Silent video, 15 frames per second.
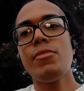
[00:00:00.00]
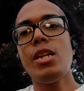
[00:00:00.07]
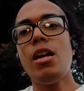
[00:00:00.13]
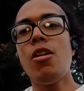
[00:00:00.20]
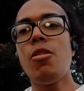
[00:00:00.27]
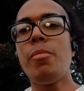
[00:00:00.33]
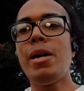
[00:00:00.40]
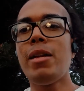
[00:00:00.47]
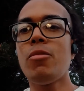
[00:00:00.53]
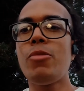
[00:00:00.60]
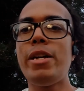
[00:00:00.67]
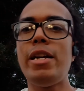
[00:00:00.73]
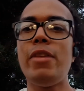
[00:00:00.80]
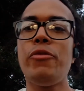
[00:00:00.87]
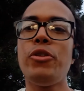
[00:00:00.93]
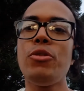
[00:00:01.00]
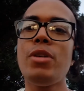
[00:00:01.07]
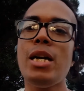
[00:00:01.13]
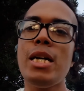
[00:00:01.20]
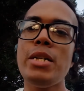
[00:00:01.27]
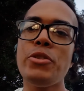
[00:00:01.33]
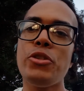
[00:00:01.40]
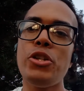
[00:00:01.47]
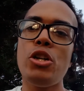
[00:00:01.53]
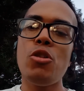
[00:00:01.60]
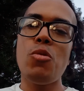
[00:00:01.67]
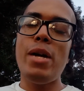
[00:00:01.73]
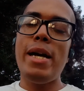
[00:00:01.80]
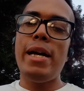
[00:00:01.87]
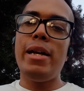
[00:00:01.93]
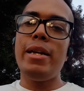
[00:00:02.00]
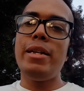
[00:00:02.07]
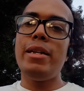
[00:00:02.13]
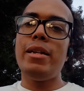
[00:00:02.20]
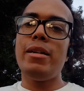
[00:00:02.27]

Oh, by the way, if you guys know any